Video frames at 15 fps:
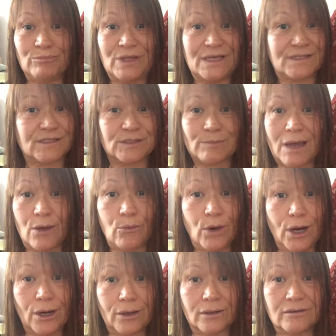this is my
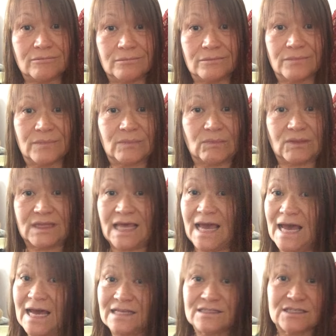word.
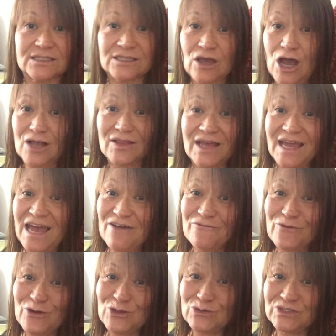That's all I
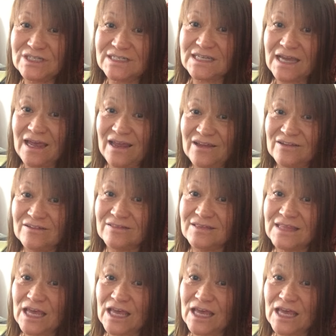have for you today.